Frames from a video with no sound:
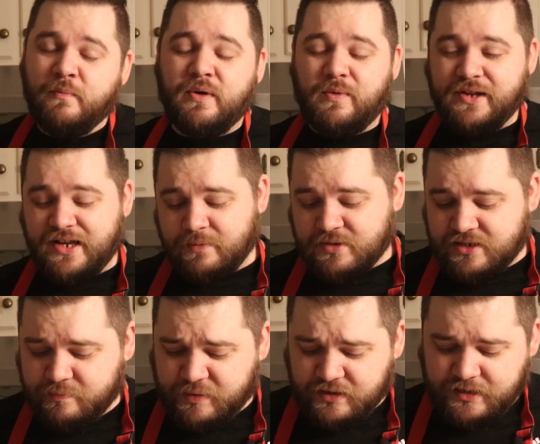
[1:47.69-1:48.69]
But when it comes
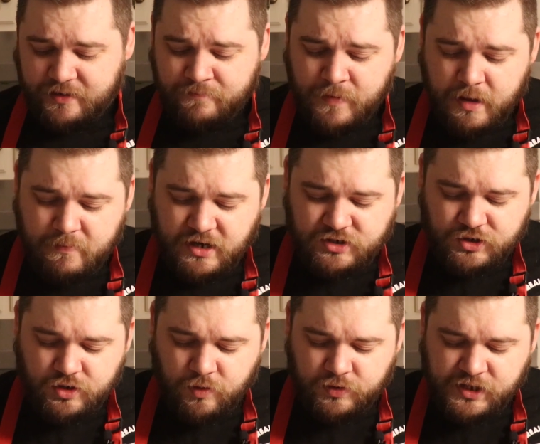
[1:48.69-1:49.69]
to building, make
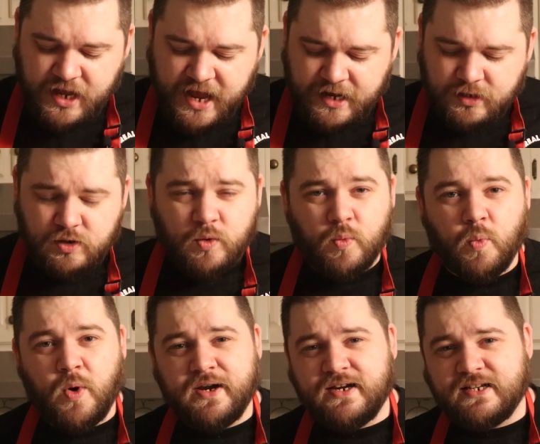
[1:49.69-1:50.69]
sure you only had it
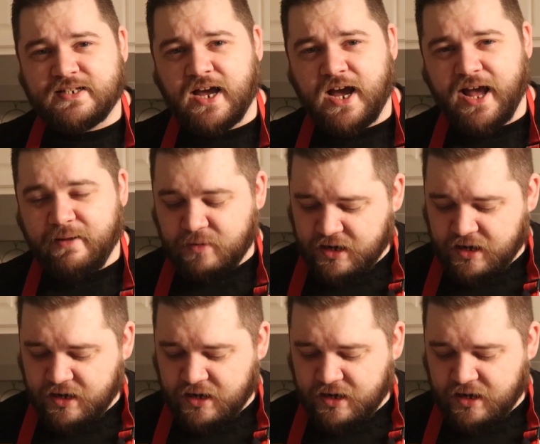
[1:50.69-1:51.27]
one at a time.